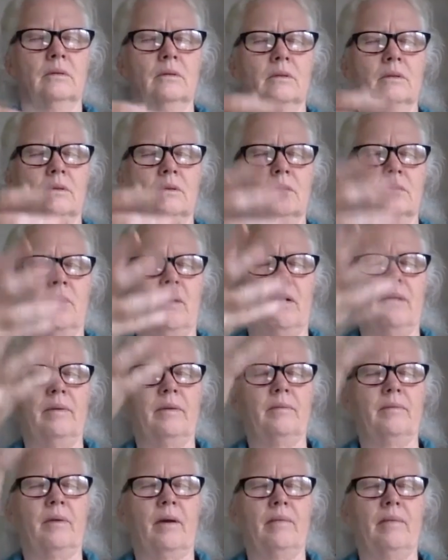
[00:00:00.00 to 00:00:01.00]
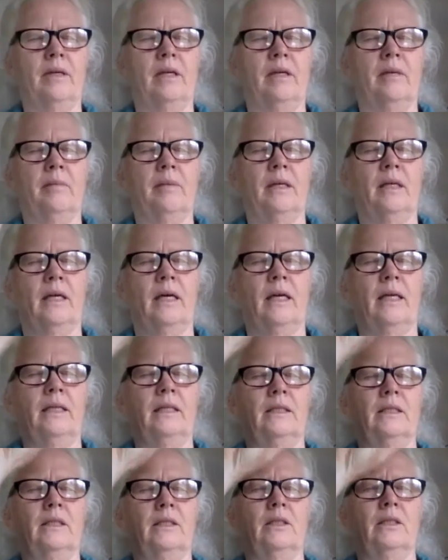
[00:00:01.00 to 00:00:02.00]
Yeah. Probably going to be a lot
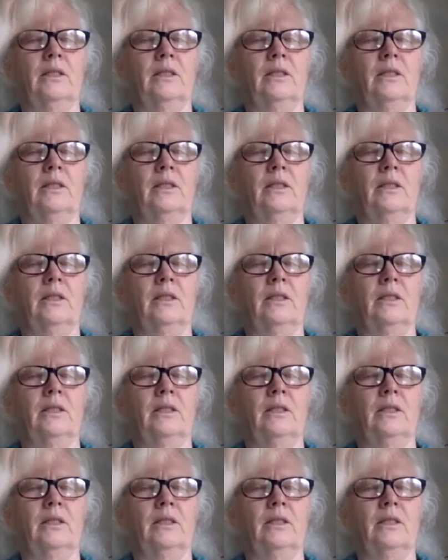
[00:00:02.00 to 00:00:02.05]
easier to